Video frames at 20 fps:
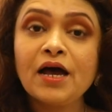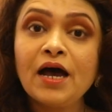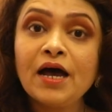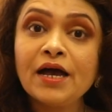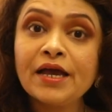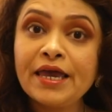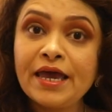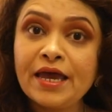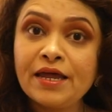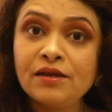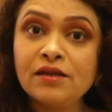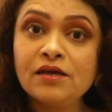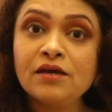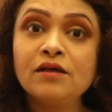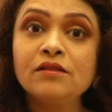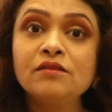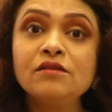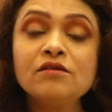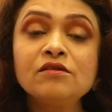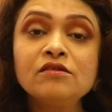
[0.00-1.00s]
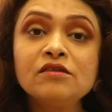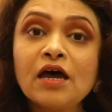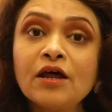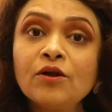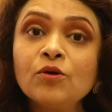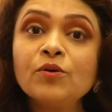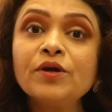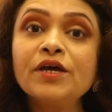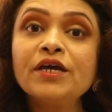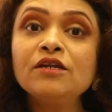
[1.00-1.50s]
Again, the
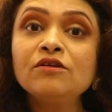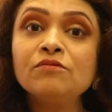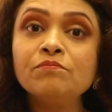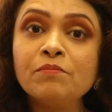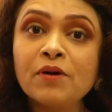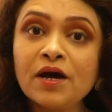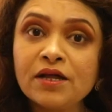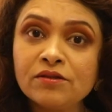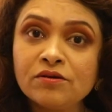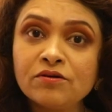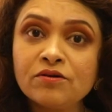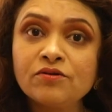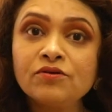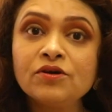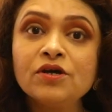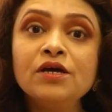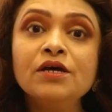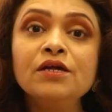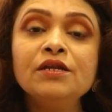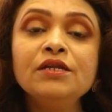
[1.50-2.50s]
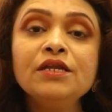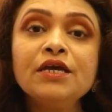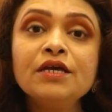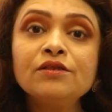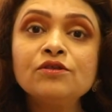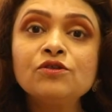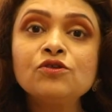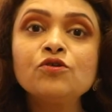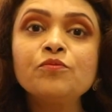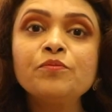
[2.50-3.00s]
surrogate mother
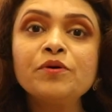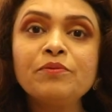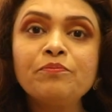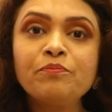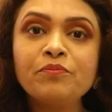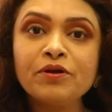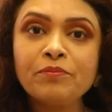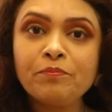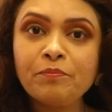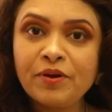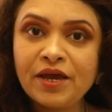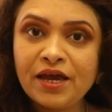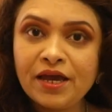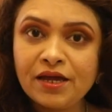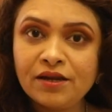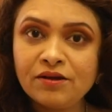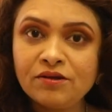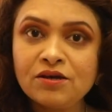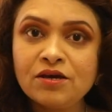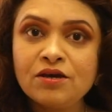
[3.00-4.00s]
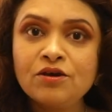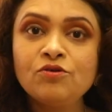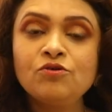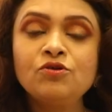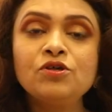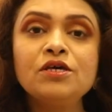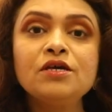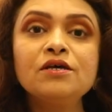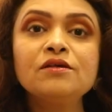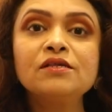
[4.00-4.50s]
needs to be prepared.
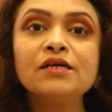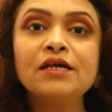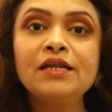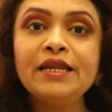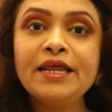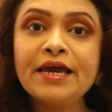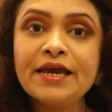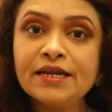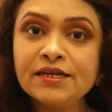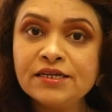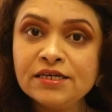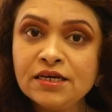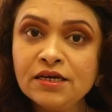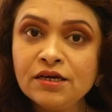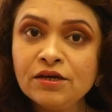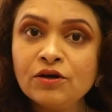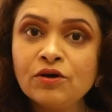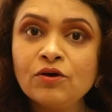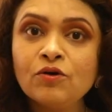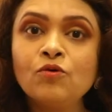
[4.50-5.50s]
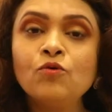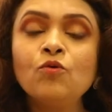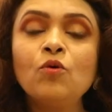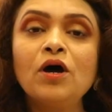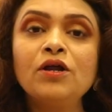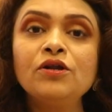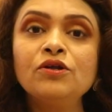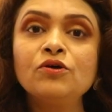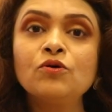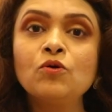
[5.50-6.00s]
She is a lady who
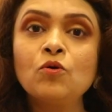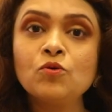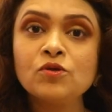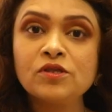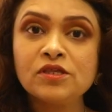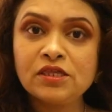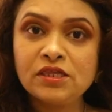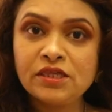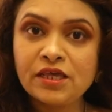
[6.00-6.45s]
undergoes